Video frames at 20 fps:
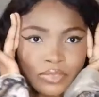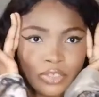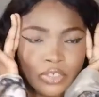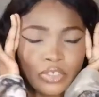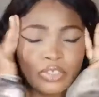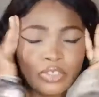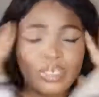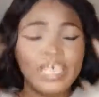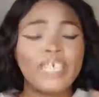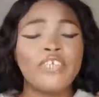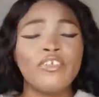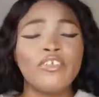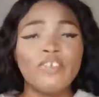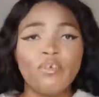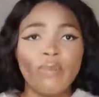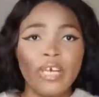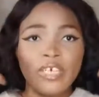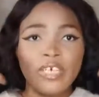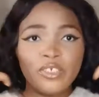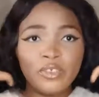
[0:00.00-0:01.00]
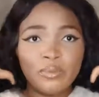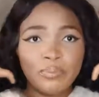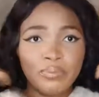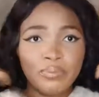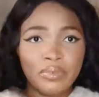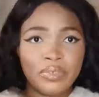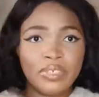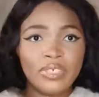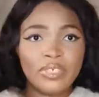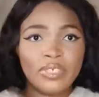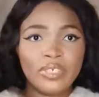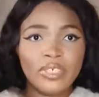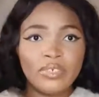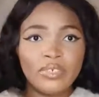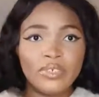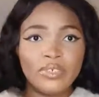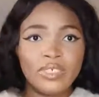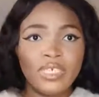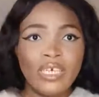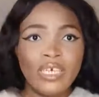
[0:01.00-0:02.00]
you know when you do
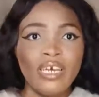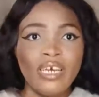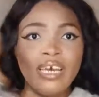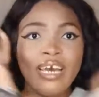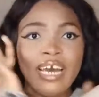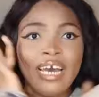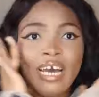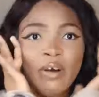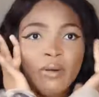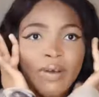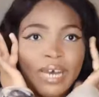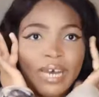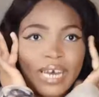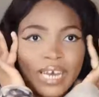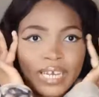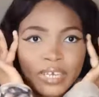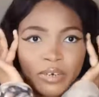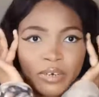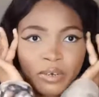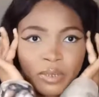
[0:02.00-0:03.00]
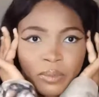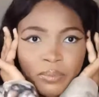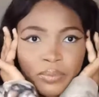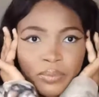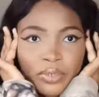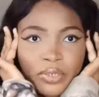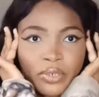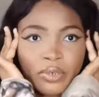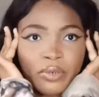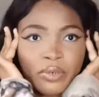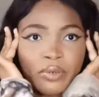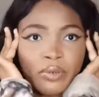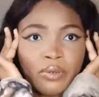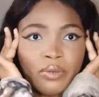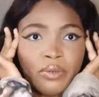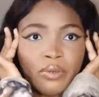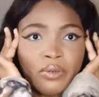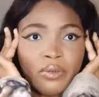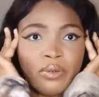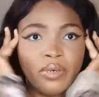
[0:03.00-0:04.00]
ponytails, how high up
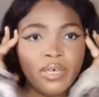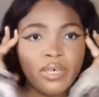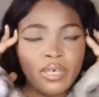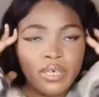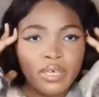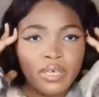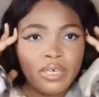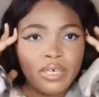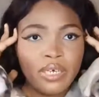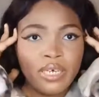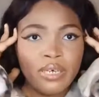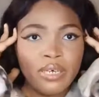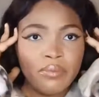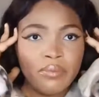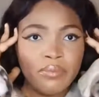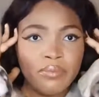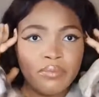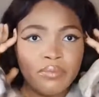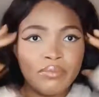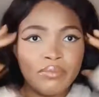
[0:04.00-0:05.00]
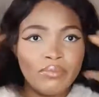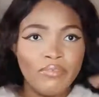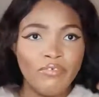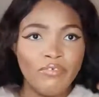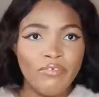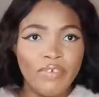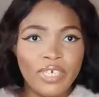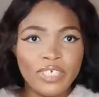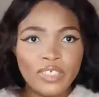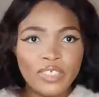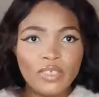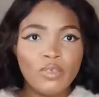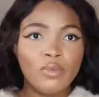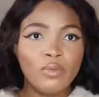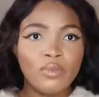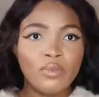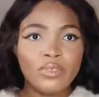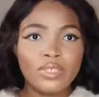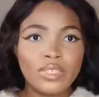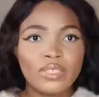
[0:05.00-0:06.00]
your face
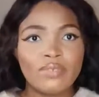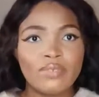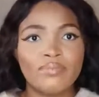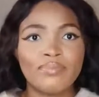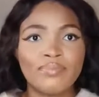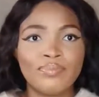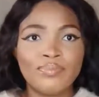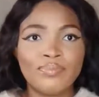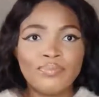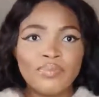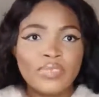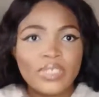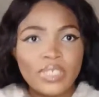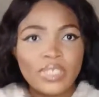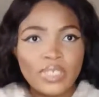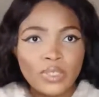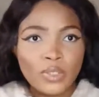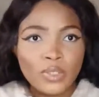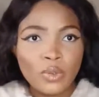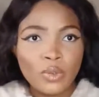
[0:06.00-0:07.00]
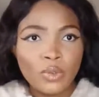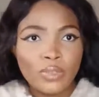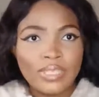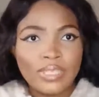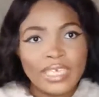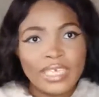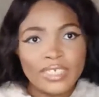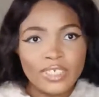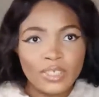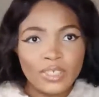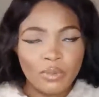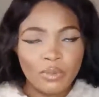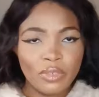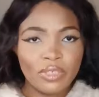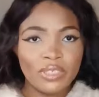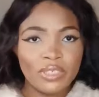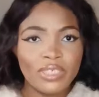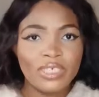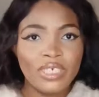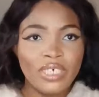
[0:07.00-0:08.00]
looks. So that is
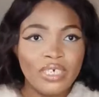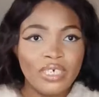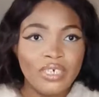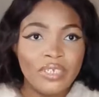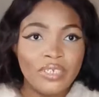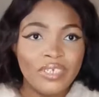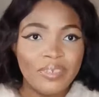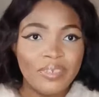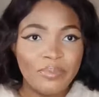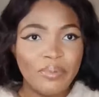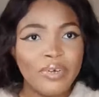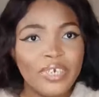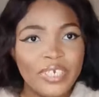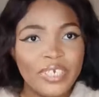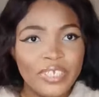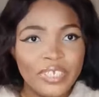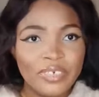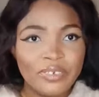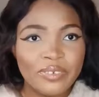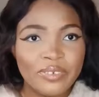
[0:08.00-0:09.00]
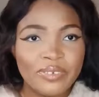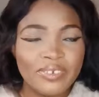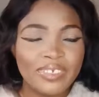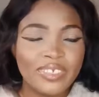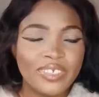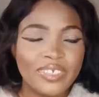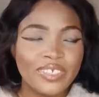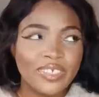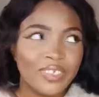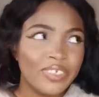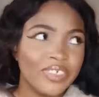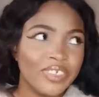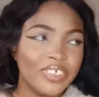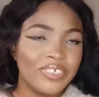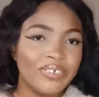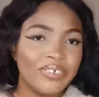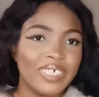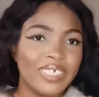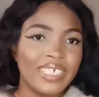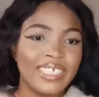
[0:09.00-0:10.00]
what the ponytail
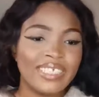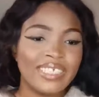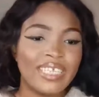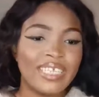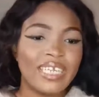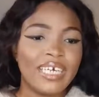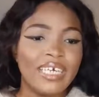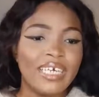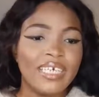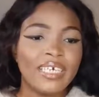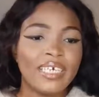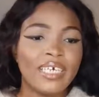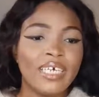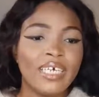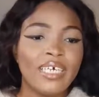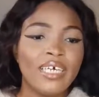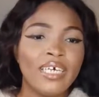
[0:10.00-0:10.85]
surgery is like.